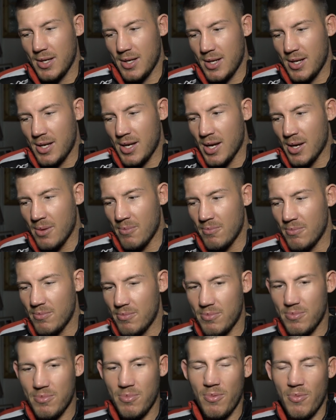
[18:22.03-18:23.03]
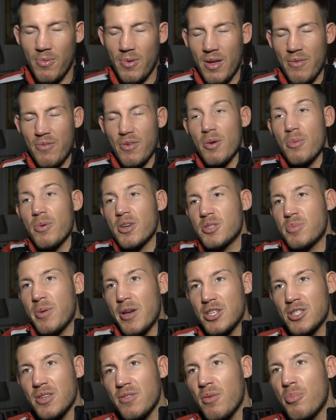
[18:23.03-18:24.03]
especially if
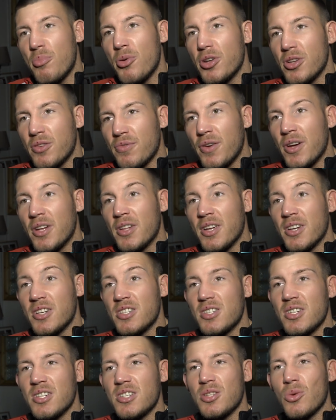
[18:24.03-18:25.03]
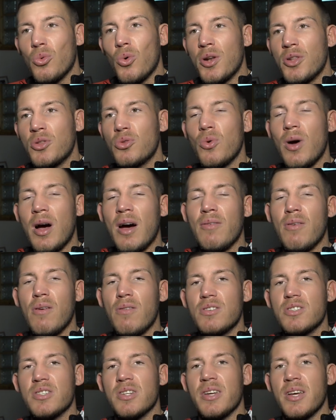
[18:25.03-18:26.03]
you're a British fighter, it's the one to have,
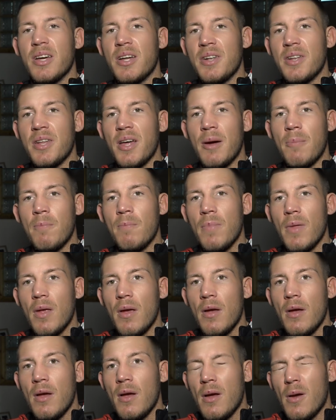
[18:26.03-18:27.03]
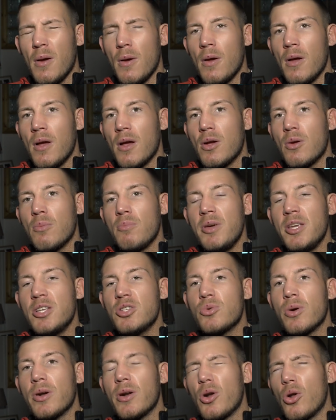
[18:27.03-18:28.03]
obviously, and
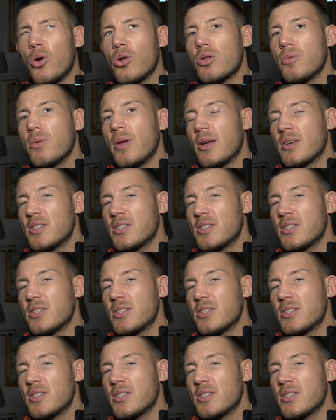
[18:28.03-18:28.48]
means quite a lot to me.